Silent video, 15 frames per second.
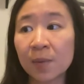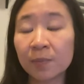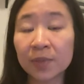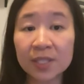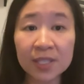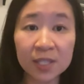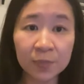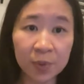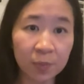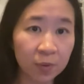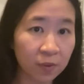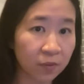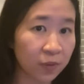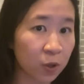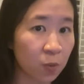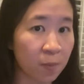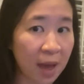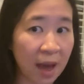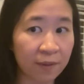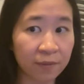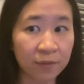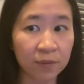business people view
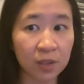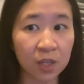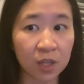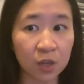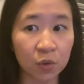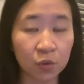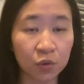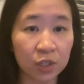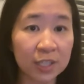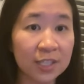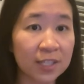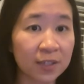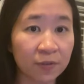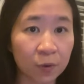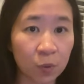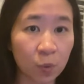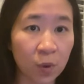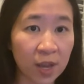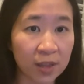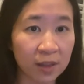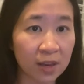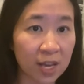math in a really different
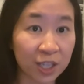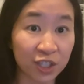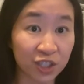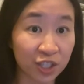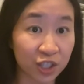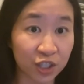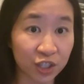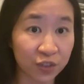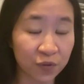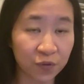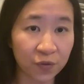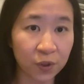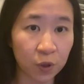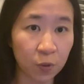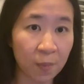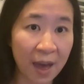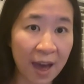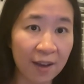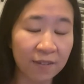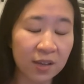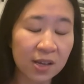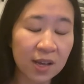way than engineers view
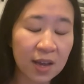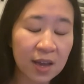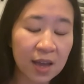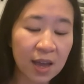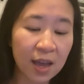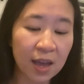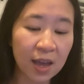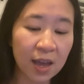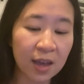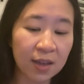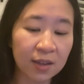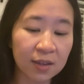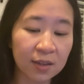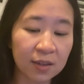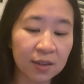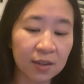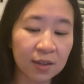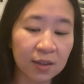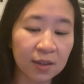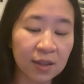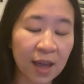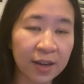math. And
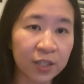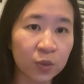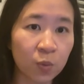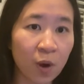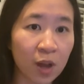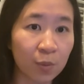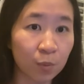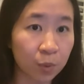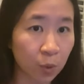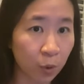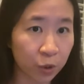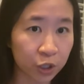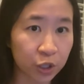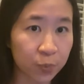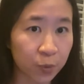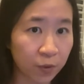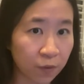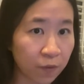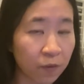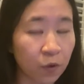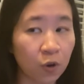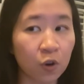that is why employers
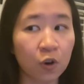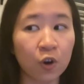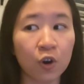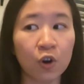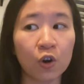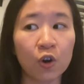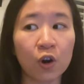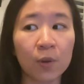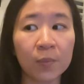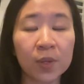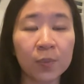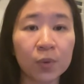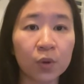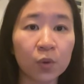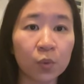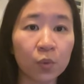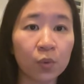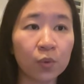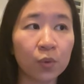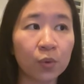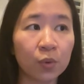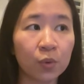prefer people
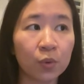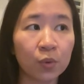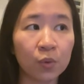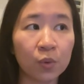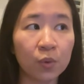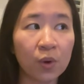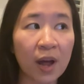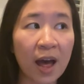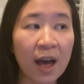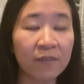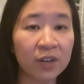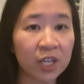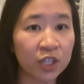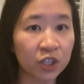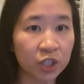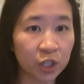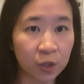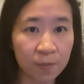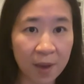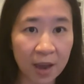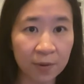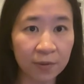who have an
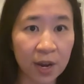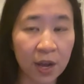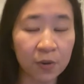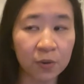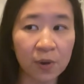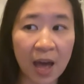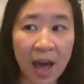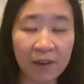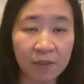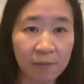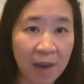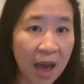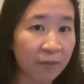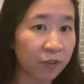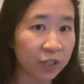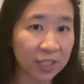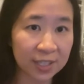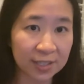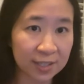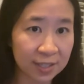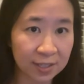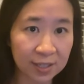engineering background, who have a math or
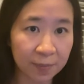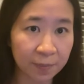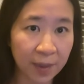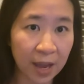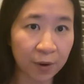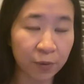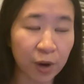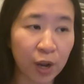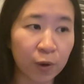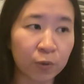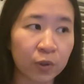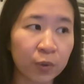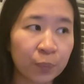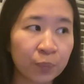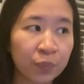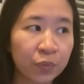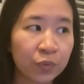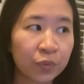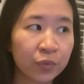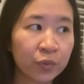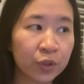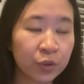statistic background
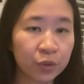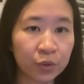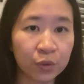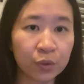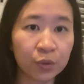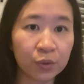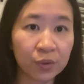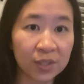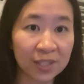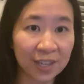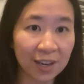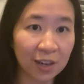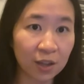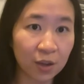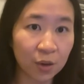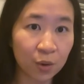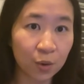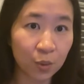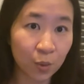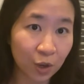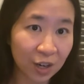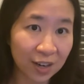to do data
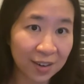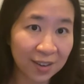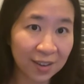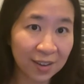work.